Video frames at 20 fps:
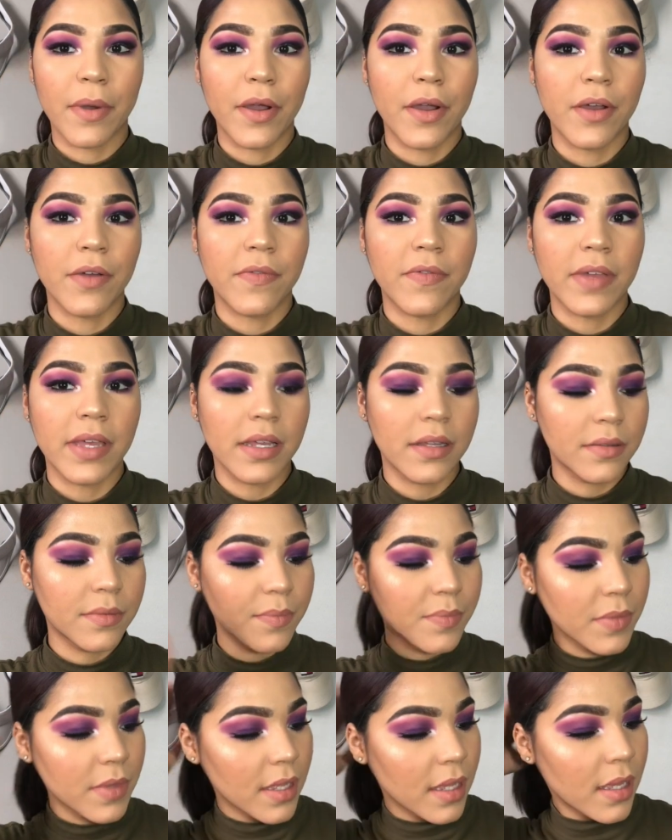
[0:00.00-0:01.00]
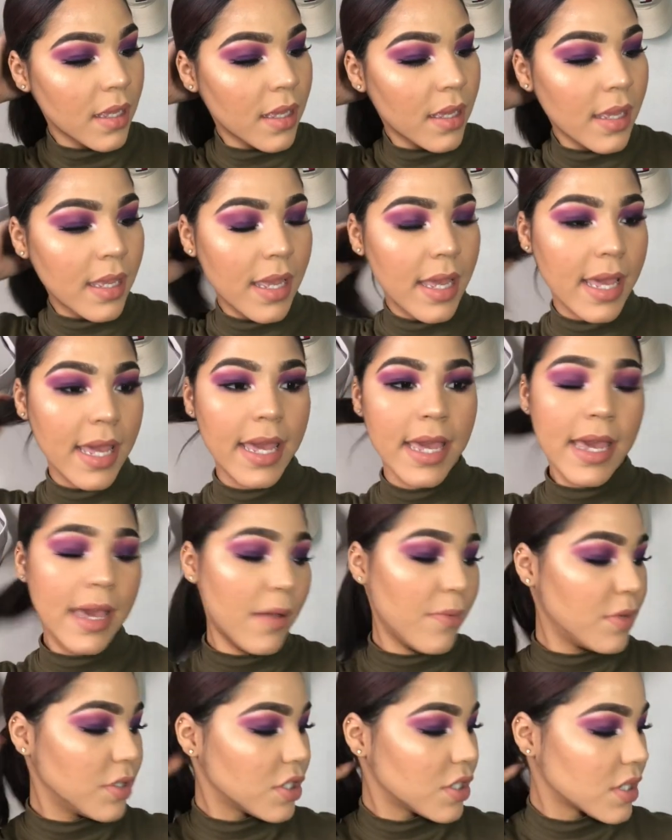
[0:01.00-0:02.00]
Perfect.
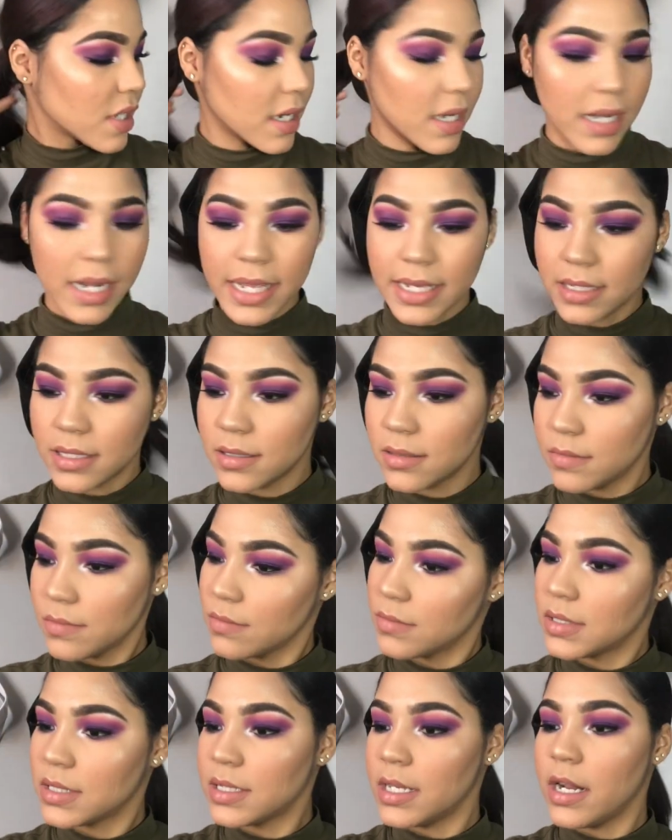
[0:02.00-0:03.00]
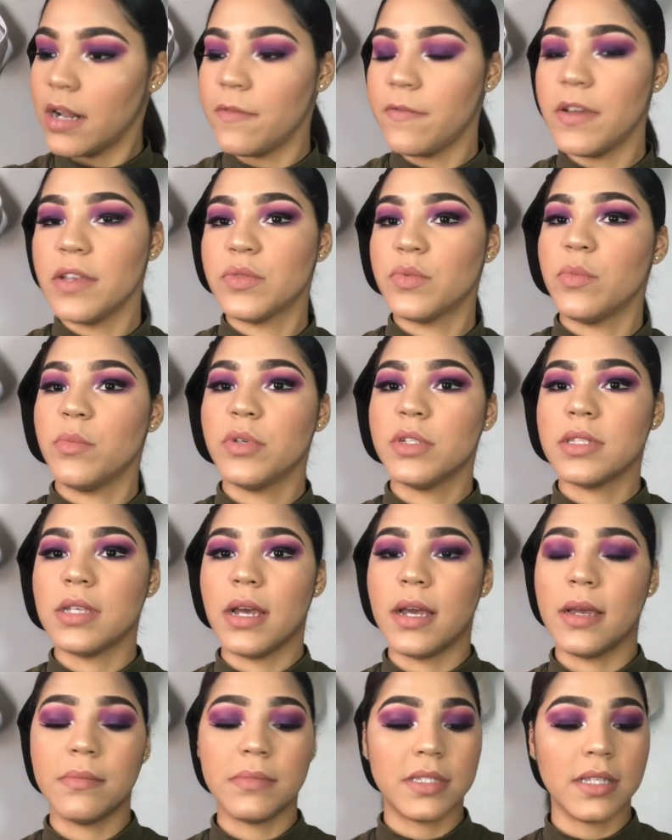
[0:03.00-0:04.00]
And we're just gonna like set our face one more
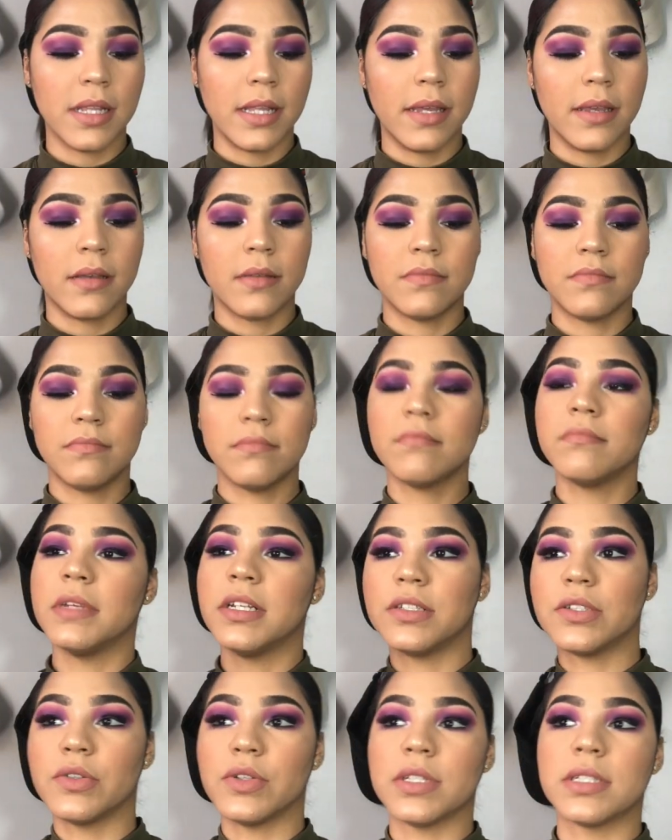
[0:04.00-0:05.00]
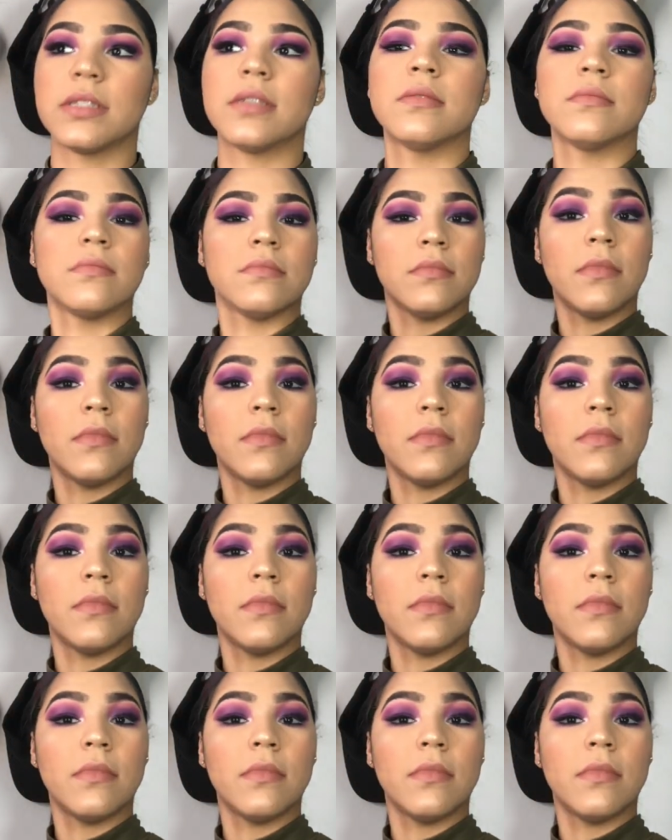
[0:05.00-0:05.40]
time to like make sure it's